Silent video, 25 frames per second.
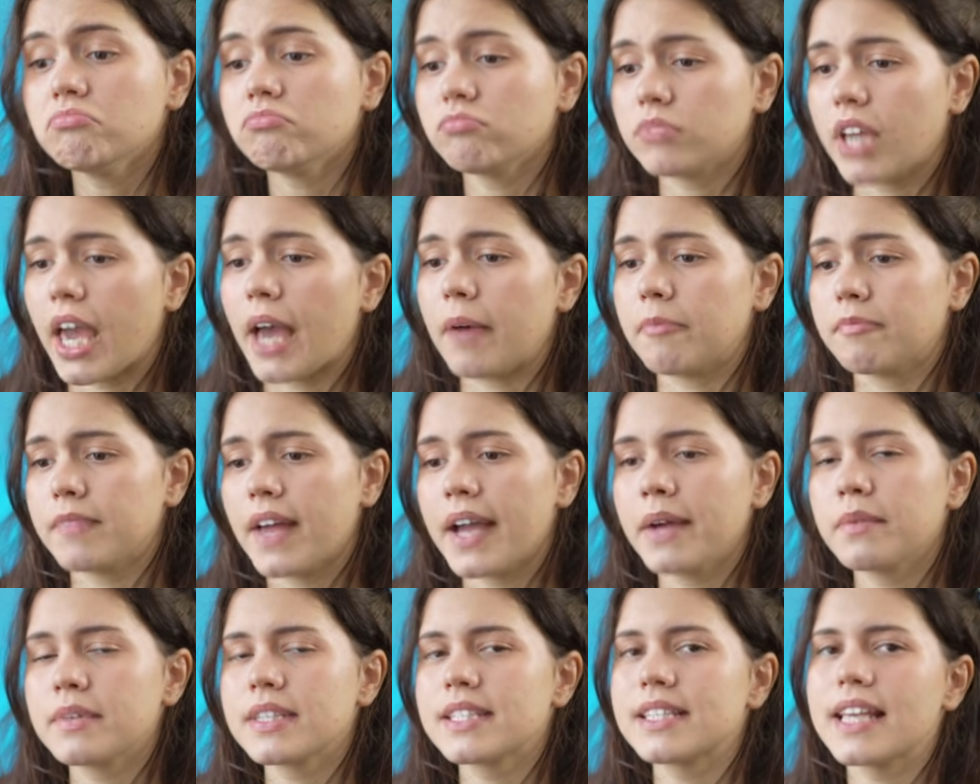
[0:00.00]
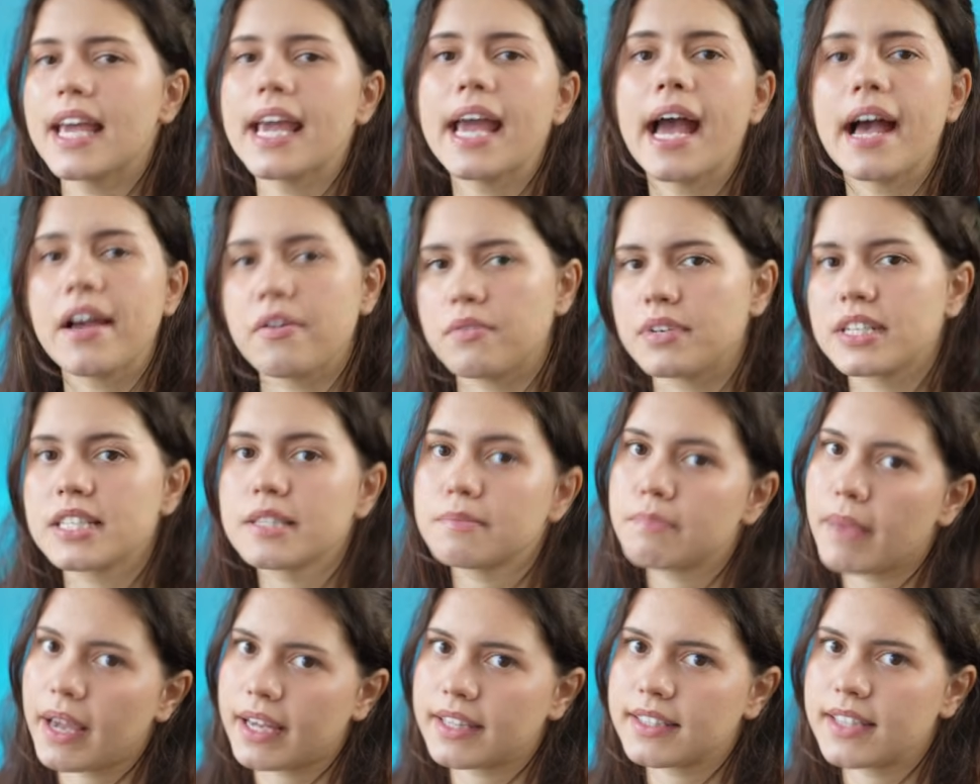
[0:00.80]
Yeah, I would say I
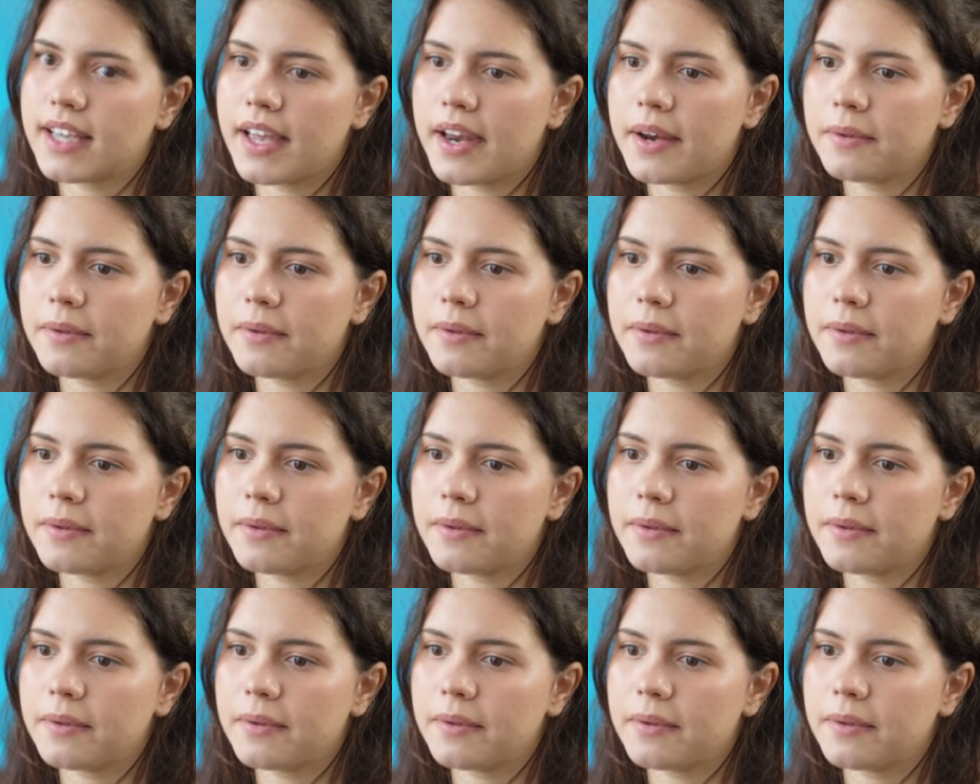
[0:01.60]
respected.